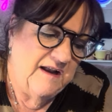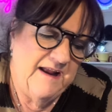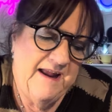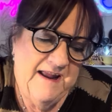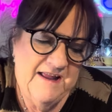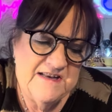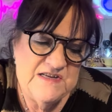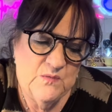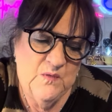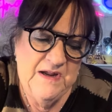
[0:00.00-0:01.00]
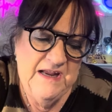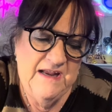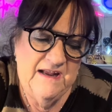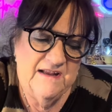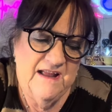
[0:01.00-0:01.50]
And
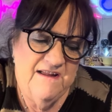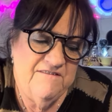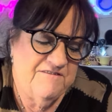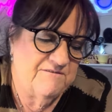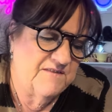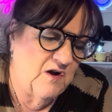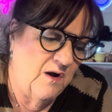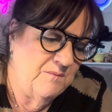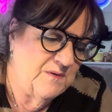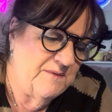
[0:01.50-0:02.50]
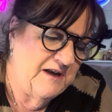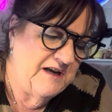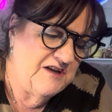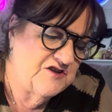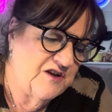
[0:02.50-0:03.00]
we have complimented
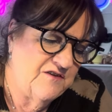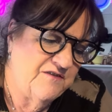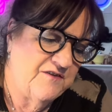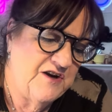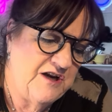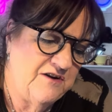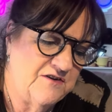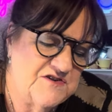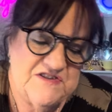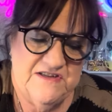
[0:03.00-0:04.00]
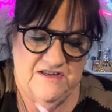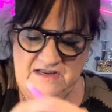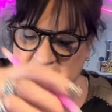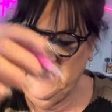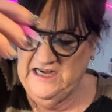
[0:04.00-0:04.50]
each other for years
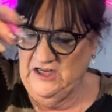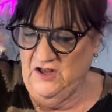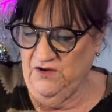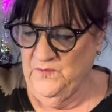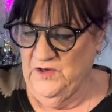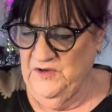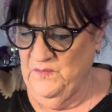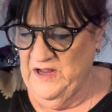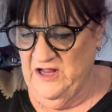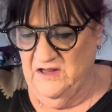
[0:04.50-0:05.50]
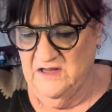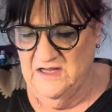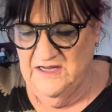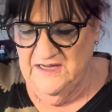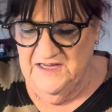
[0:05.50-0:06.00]
and get along really well.
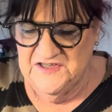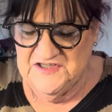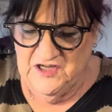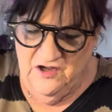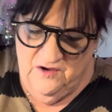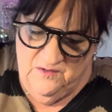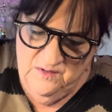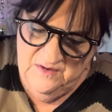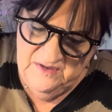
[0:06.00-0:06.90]
So,